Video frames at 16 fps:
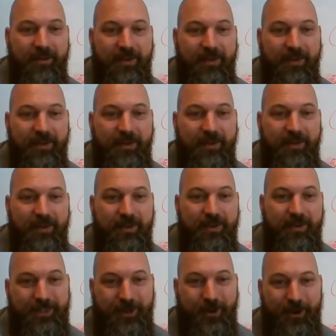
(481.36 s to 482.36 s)
with having to
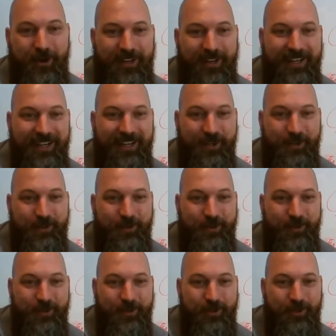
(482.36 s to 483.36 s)
spend it for an
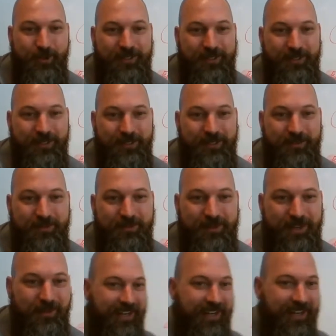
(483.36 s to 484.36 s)
attorney and go through court systems
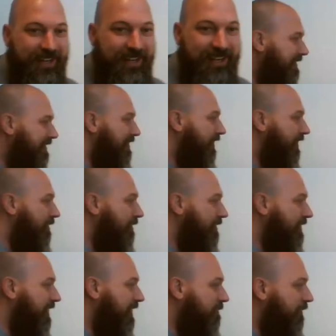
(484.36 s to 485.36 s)
and everything else.
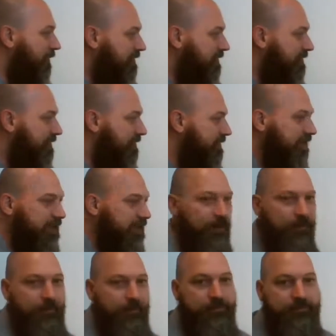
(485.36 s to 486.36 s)
It's already got a place
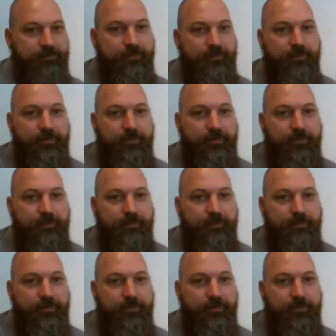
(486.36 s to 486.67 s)
to go.